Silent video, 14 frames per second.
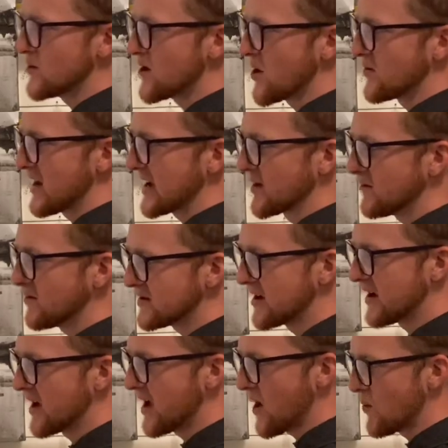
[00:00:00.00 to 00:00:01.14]
known angles
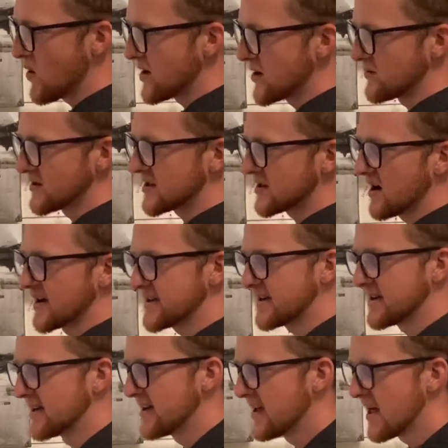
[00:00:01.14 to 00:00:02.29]
and one known side
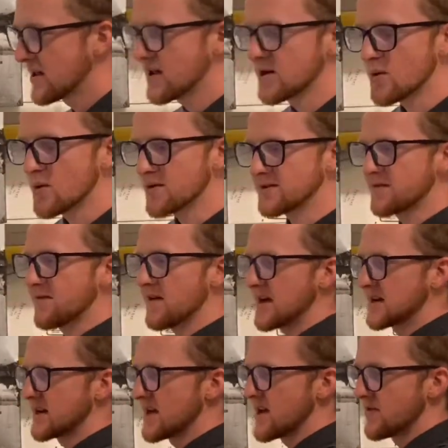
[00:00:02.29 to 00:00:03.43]
in order to
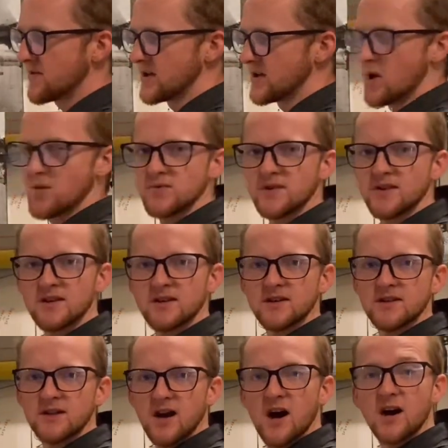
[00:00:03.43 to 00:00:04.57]
find
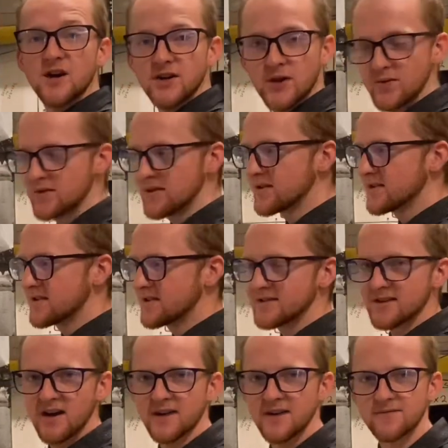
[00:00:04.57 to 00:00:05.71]
the unknown
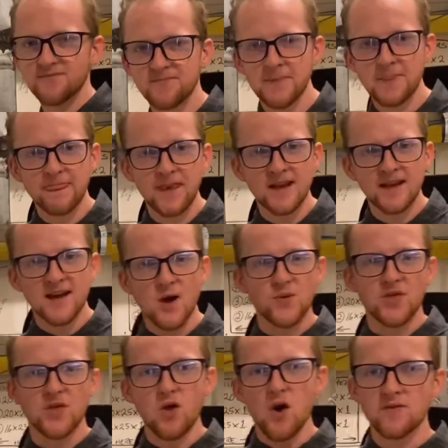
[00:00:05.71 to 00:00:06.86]
side. And with
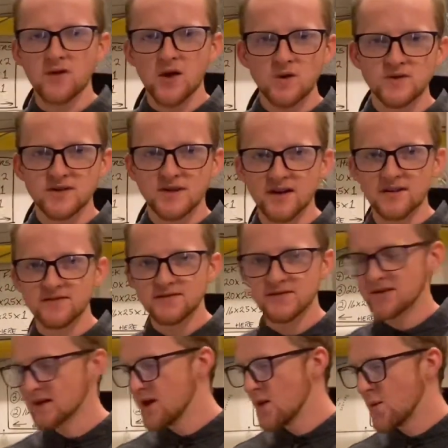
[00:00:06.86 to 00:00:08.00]
the law of cosines,
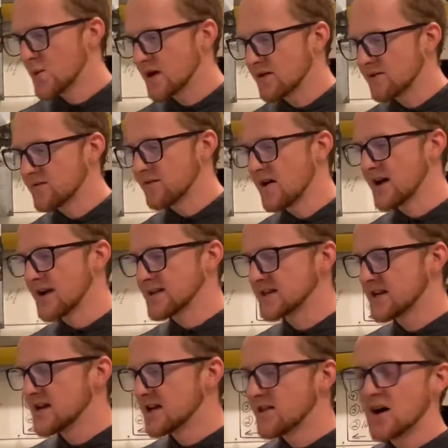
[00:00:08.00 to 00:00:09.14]
we can find
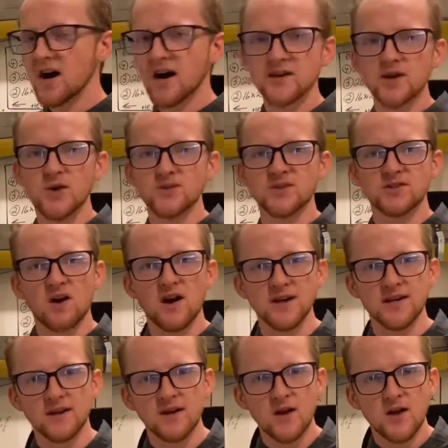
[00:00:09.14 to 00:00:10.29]
the unknown
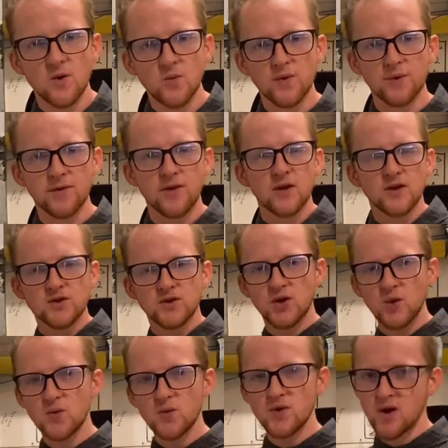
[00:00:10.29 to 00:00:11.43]
side with
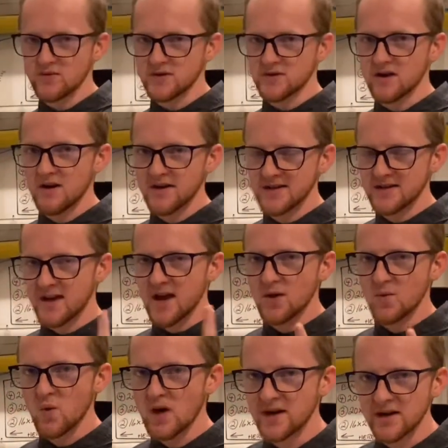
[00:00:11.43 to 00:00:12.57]
two known sides
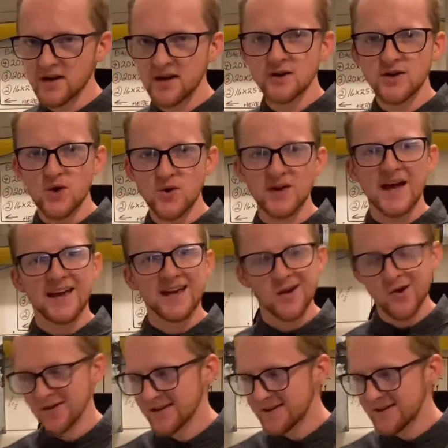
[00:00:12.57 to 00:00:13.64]
and one known angle.